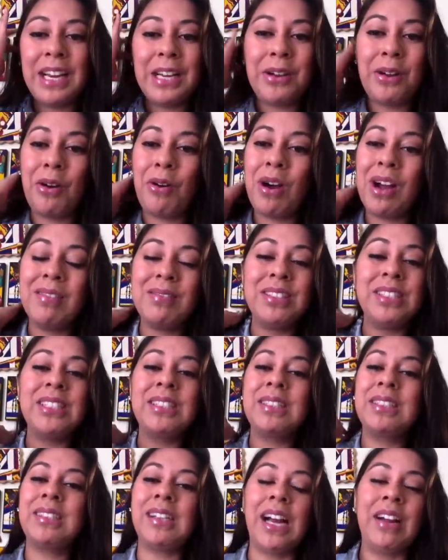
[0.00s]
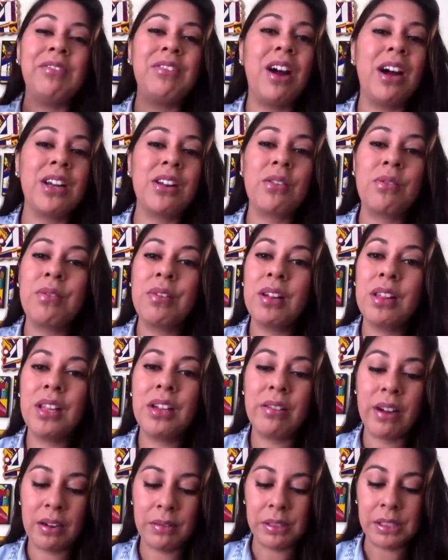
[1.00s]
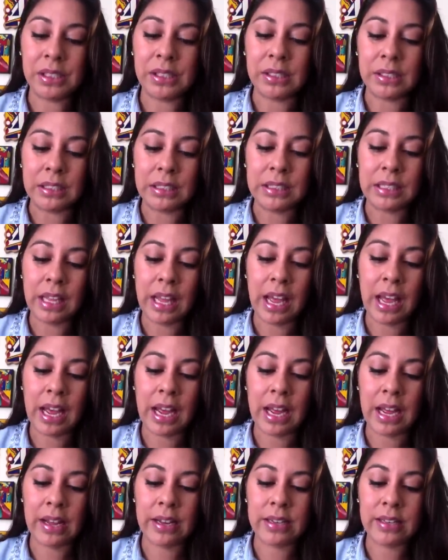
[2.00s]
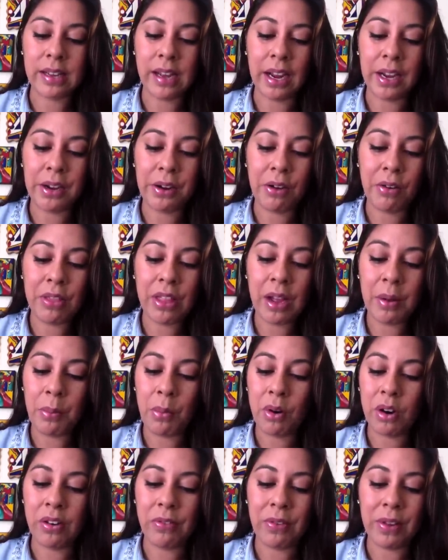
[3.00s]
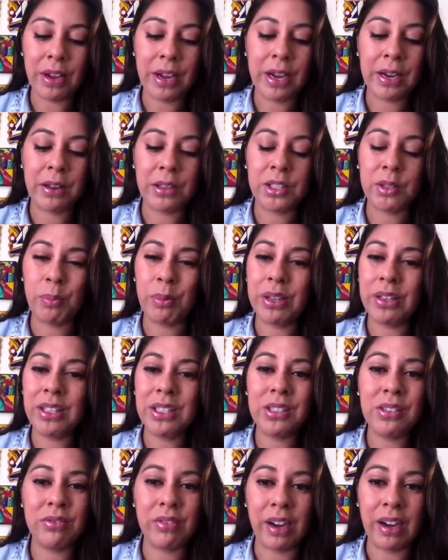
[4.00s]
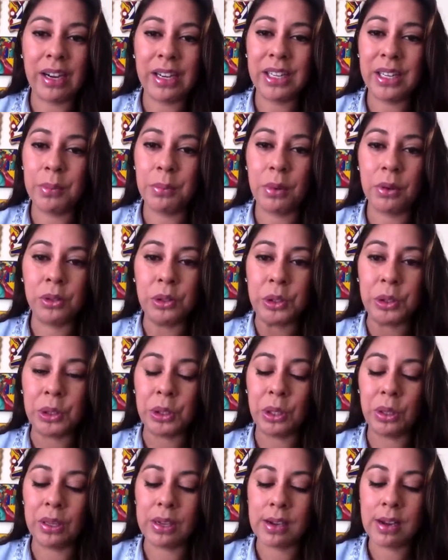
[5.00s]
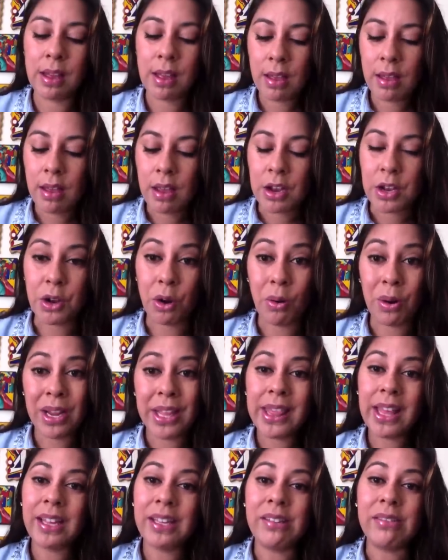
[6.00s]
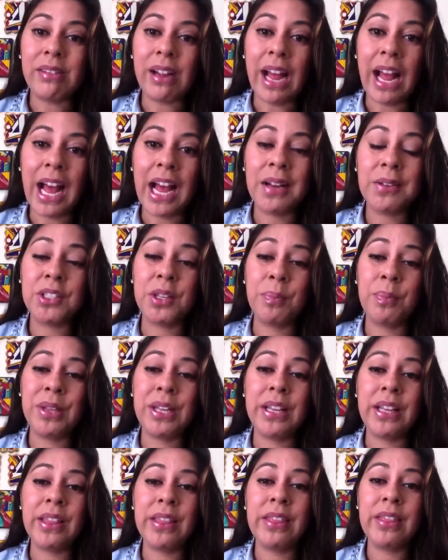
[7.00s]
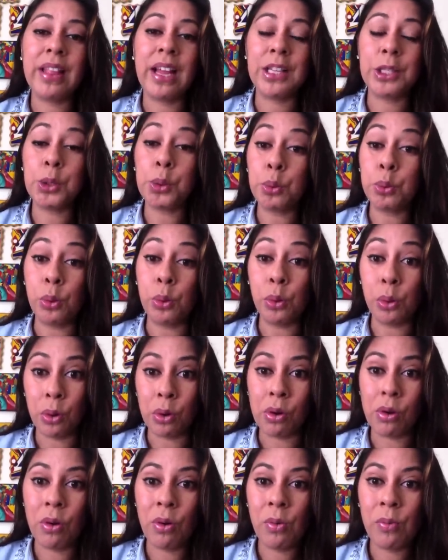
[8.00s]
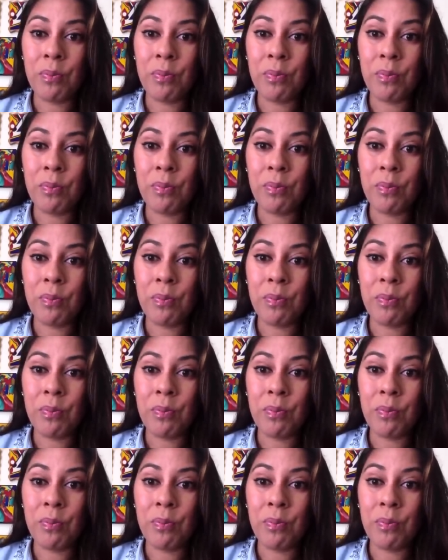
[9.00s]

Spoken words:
know, I've gotten really great results, and I know that Morphea can also be just very emotional, and knowing that you have something, a tool